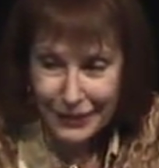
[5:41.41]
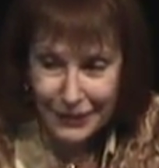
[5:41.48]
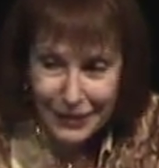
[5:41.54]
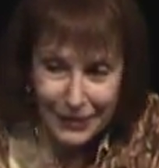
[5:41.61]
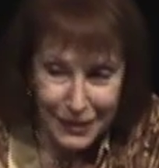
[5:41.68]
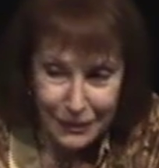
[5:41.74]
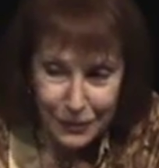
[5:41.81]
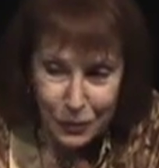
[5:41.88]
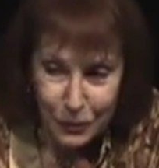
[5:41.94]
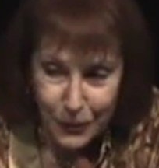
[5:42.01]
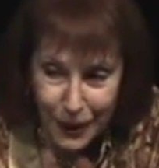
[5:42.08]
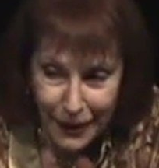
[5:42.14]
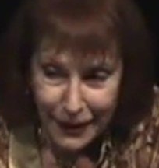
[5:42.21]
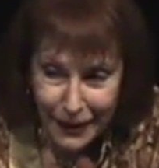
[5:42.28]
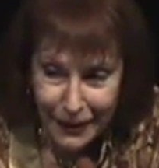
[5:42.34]
Stephen,
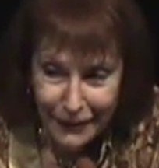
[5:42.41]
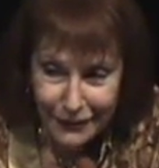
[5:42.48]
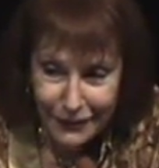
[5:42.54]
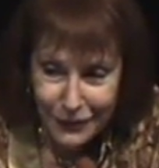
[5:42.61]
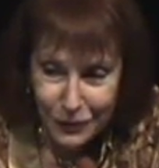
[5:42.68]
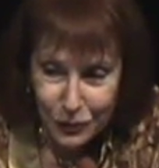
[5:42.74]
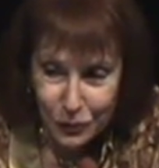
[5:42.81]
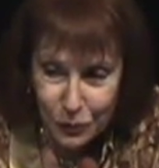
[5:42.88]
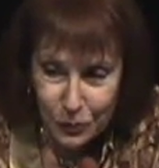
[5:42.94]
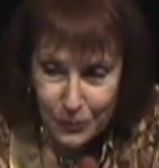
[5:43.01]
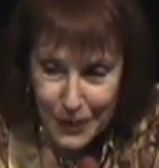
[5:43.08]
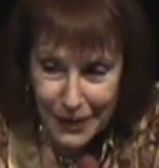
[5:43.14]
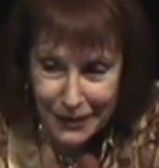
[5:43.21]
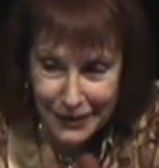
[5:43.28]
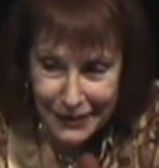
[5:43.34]
do I have
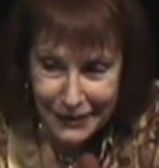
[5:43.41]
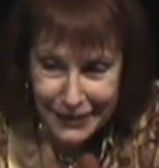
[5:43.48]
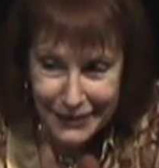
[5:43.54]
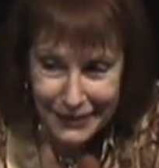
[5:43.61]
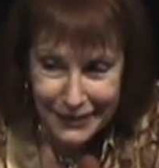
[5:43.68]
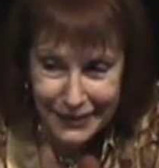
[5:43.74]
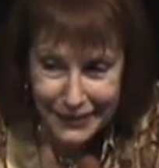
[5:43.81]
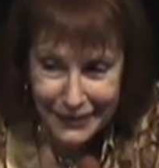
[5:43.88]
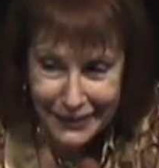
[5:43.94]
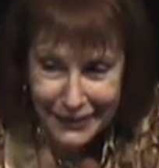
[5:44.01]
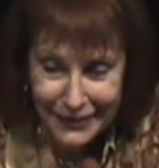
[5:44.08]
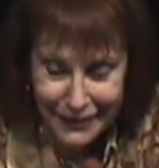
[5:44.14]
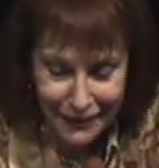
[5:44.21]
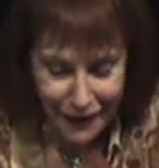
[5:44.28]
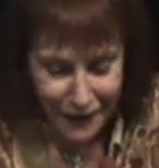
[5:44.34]
2 minutes?
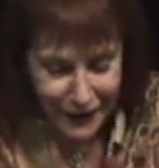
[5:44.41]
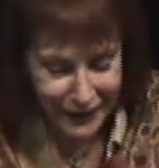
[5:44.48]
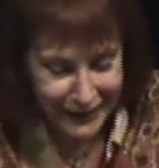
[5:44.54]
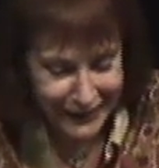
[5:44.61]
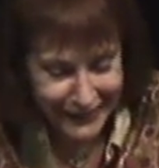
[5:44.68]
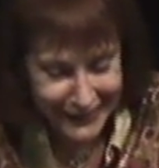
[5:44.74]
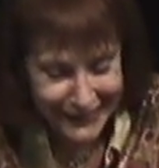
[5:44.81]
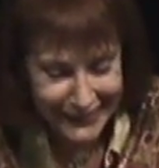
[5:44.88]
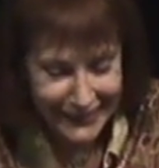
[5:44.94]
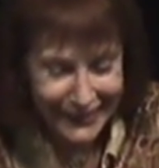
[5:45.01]
Okay.